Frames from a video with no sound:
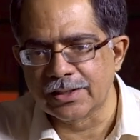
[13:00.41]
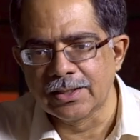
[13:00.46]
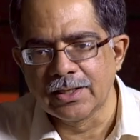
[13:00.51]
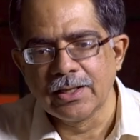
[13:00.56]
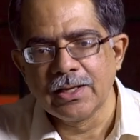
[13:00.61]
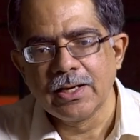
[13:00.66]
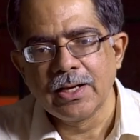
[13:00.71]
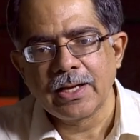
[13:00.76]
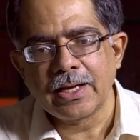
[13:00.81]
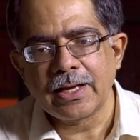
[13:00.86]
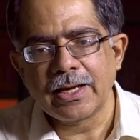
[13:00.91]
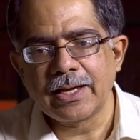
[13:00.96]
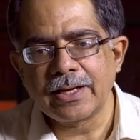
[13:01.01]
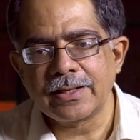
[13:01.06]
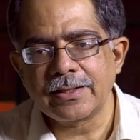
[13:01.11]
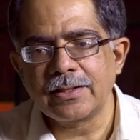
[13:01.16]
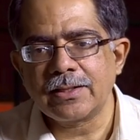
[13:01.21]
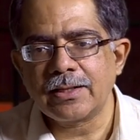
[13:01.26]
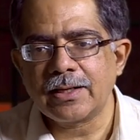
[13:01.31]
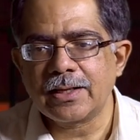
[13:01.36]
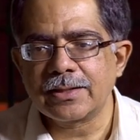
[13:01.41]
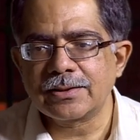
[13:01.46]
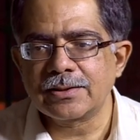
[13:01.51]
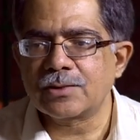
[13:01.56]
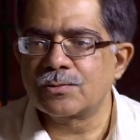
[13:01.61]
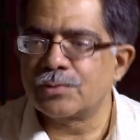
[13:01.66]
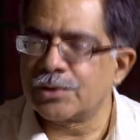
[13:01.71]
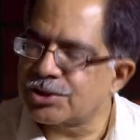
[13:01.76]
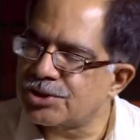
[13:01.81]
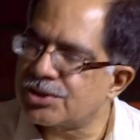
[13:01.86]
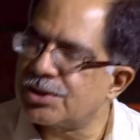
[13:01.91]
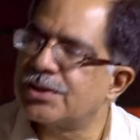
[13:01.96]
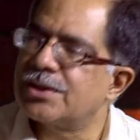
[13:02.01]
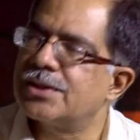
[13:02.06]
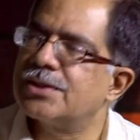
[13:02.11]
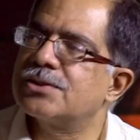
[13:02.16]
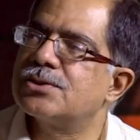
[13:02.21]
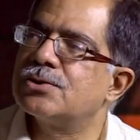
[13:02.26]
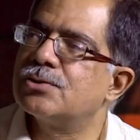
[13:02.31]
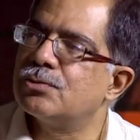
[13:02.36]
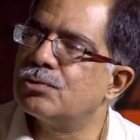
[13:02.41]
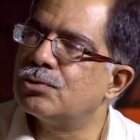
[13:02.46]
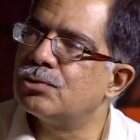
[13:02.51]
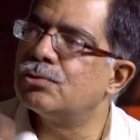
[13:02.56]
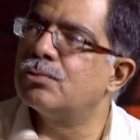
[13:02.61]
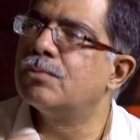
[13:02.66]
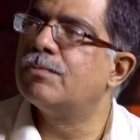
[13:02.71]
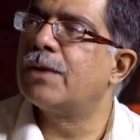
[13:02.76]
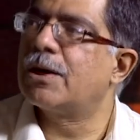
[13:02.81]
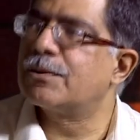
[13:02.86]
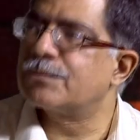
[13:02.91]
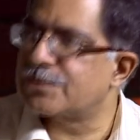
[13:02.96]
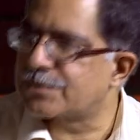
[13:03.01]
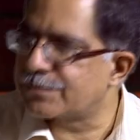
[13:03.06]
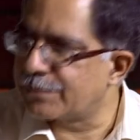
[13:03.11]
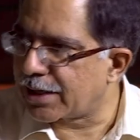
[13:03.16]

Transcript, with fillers: Yes and and the question is do you bounce